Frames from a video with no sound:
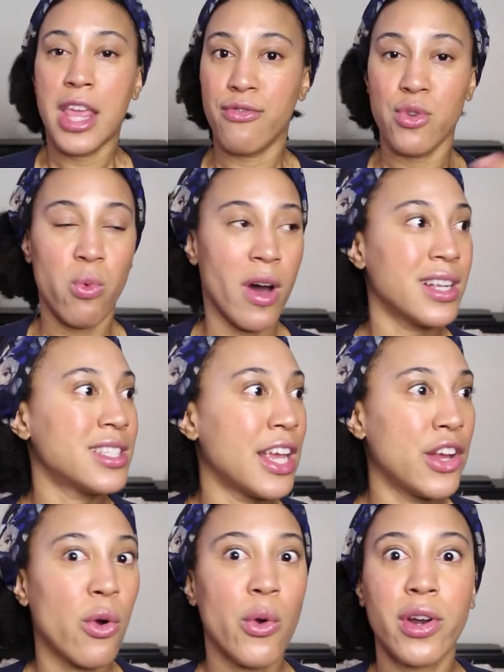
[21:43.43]
If you want to say
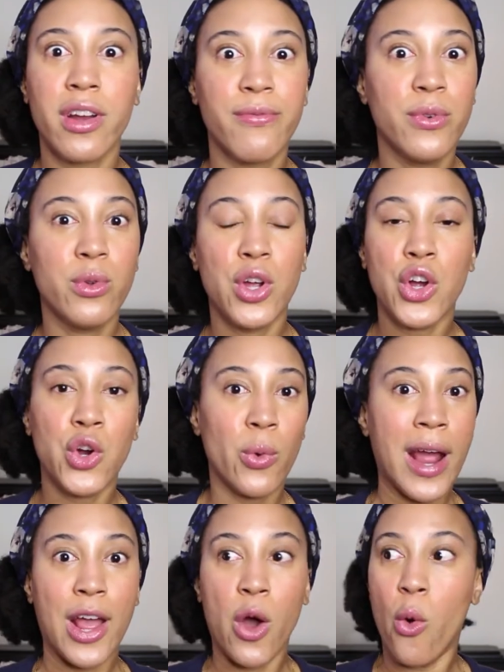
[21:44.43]
you're ordering food, great,